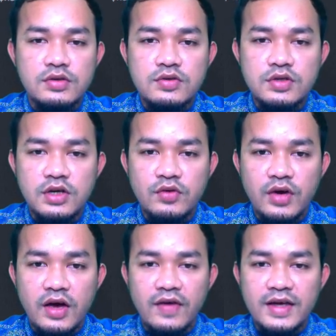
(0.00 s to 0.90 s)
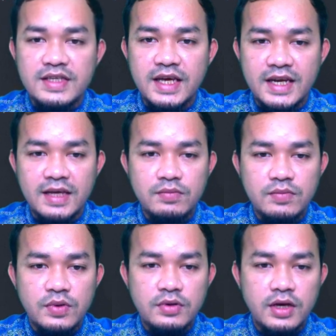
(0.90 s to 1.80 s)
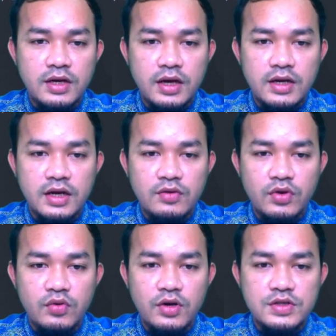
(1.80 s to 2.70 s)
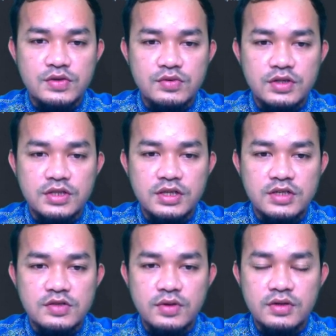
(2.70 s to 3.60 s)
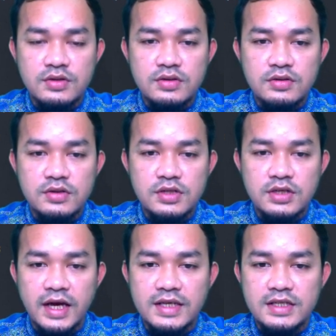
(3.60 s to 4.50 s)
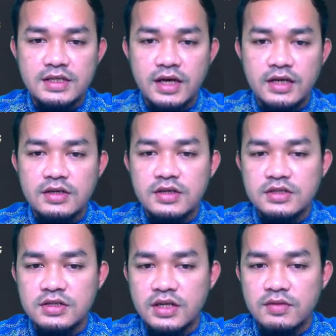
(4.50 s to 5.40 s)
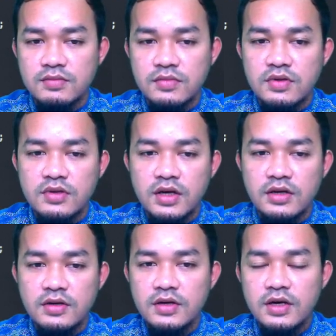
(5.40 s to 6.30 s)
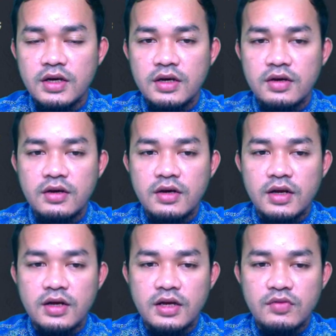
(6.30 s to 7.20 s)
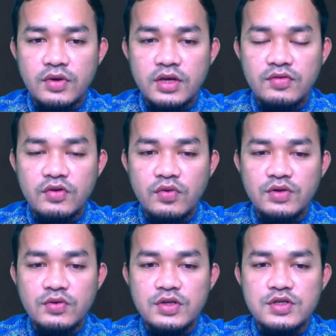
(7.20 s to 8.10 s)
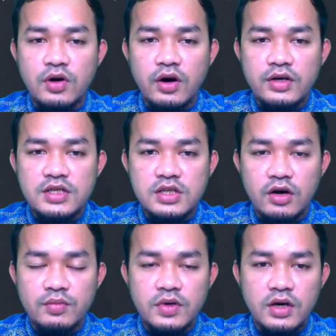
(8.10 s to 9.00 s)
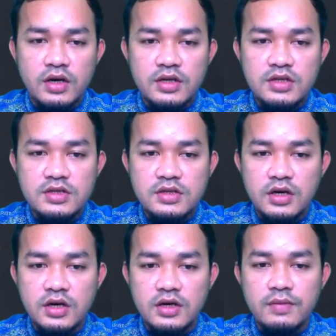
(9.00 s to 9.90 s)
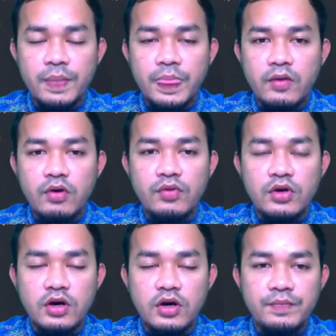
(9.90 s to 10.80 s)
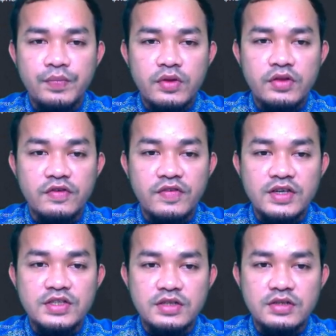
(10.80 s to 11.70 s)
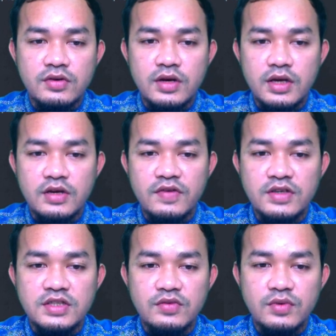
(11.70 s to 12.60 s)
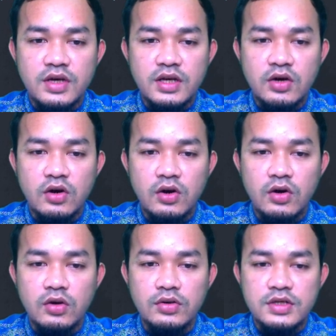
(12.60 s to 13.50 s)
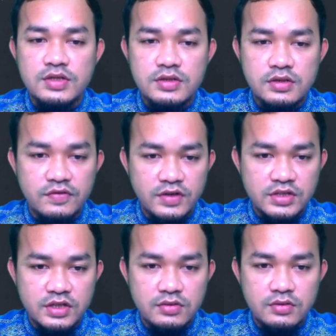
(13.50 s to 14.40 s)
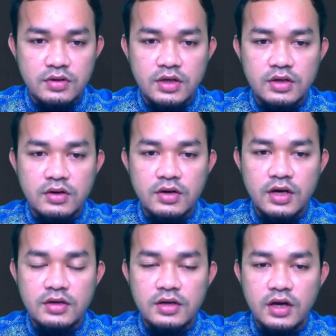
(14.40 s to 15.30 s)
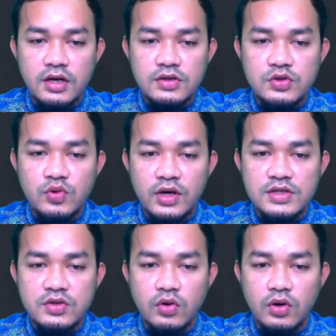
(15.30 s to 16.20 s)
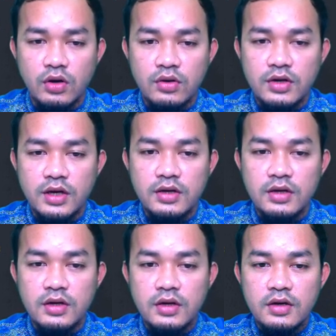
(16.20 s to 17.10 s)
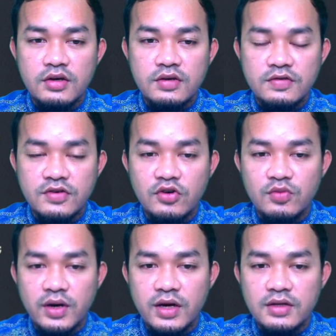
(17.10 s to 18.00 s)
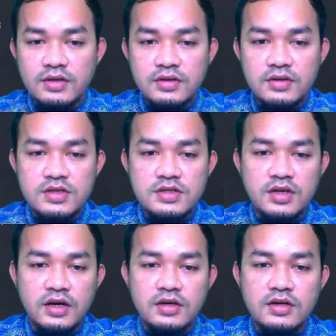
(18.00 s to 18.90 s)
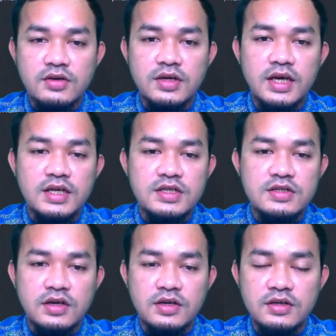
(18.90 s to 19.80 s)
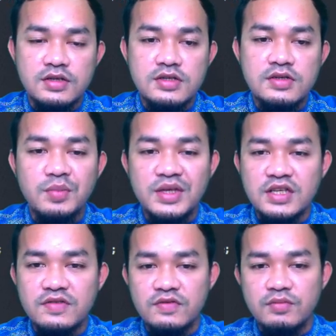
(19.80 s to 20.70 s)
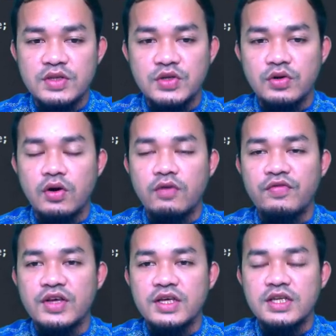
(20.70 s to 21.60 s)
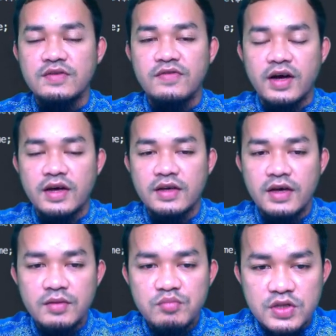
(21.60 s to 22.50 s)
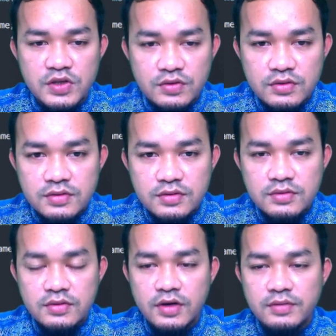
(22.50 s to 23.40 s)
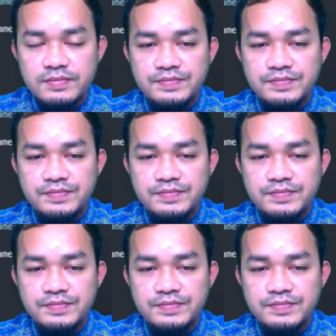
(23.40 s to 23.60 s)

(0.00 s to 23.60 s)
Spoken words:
here we have ID and name. Okay, and then we want to return this one, return ID and return name. Okay, and then if we want to destroy this what we call the function. Okay, the function, we can call this function. Okay, and to underscore. Okay, followed by destruct. Okay, destruct. This is a magic method or predefined method. Okay,